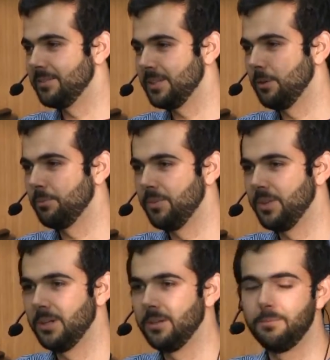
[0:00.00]
you know,
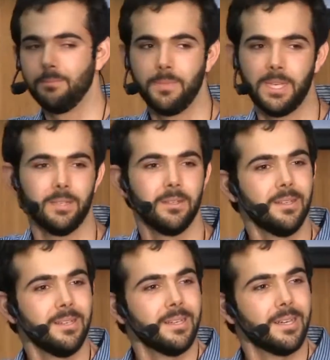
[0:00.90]
the meat
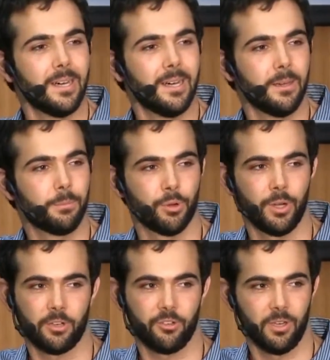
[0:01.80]

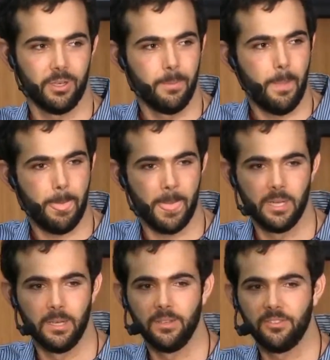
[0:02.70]
production
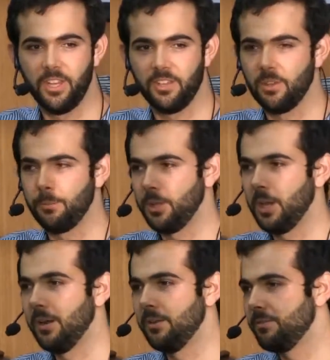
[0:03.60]
takes up a
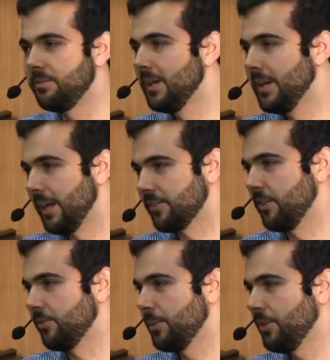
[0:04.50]
lot of
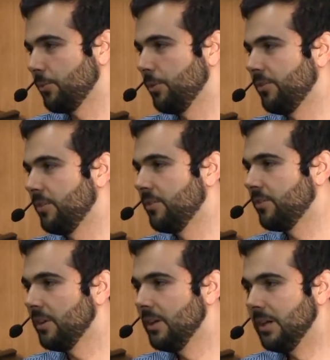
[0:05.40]
excess
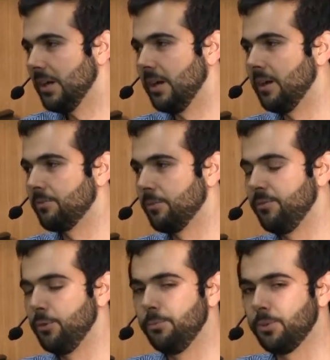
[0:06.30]
resources for
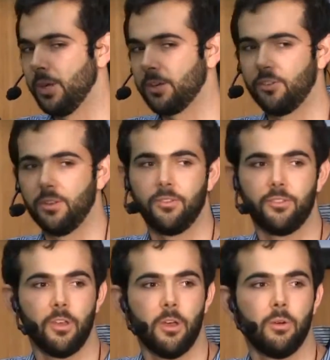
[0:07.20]
food production.
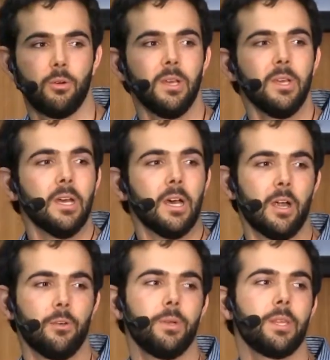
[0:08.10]
So
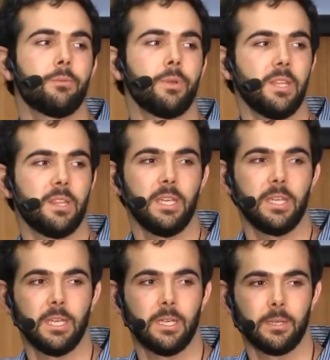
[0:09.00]
really
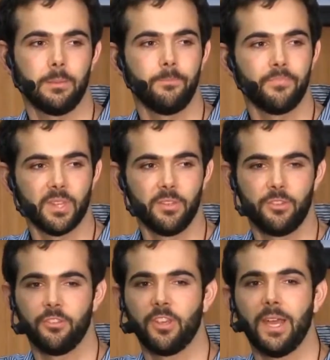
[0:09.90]
rethinking
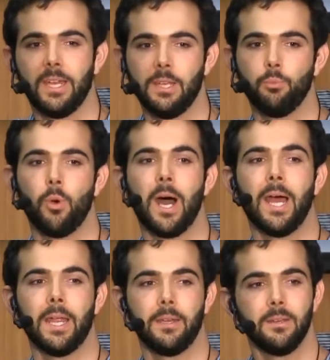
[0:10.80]

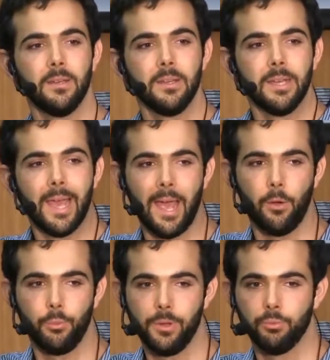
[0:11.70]
society-wide how
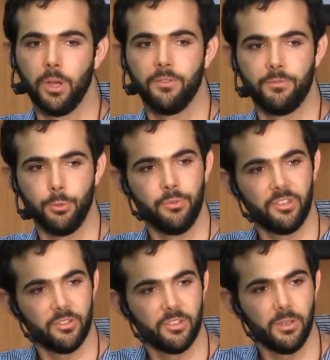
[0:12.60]
we run food
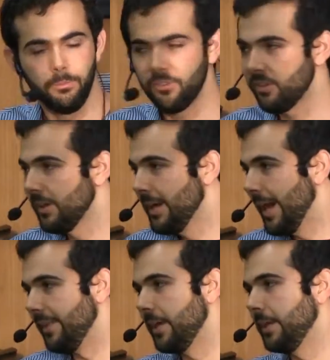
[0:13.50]
systems,
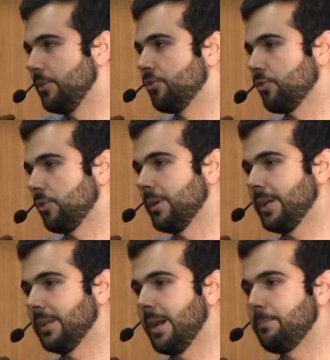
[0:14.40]
and then
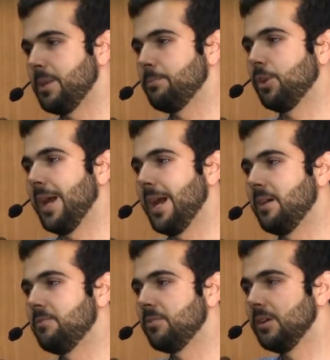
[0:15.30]
ensuring that people
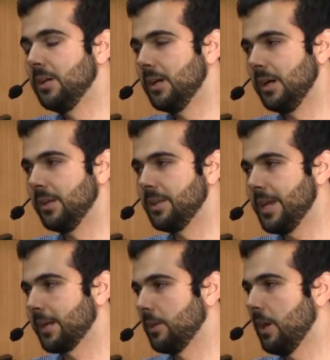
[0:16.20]
have
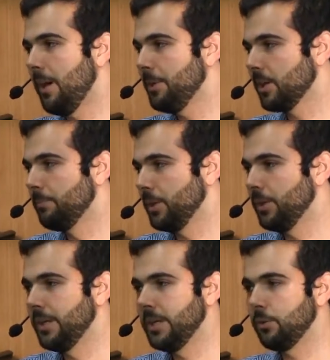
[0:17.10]
the economic
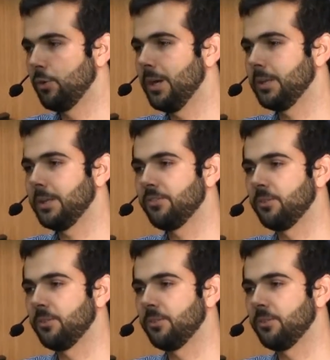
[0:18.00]
ability, or at least